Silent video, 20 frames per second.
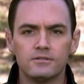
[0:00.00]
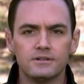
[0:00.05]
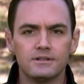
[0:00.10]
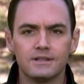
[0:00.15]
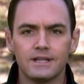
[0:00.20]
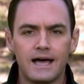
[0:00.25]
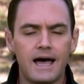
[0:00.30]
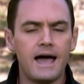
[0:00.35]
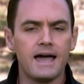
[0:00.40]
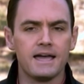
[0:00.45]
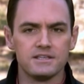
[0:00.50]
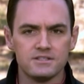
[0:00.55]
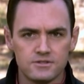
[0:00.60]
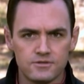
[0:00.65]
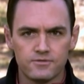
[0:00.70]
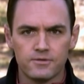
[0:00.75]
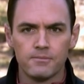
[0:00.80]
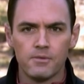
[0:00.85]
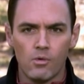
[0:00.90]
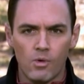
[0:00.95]
lies
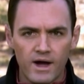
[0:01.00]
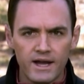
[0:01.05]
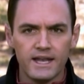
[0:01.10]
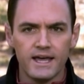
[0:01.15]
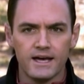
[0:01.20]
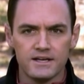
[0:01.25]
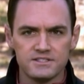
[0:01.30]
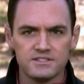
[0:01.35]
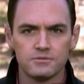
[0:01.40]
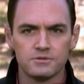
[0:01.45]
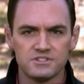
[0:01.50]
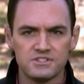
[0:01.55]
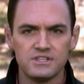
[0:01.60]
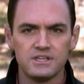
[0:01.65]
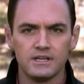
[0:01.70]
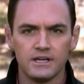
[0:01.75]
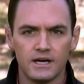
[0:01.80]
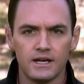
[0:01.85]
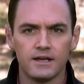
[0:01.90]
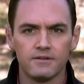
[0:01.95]
from the White House that we're
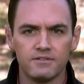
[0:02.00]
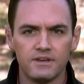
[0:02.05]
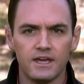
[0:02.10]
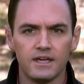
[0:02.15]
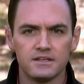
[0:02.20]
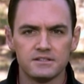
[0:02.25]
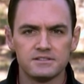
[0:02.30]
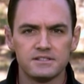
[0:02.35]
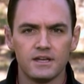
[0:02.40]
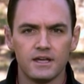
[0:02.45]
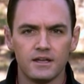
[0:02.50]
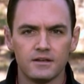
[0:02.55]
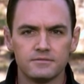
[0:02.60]
seeing on Afghanistan.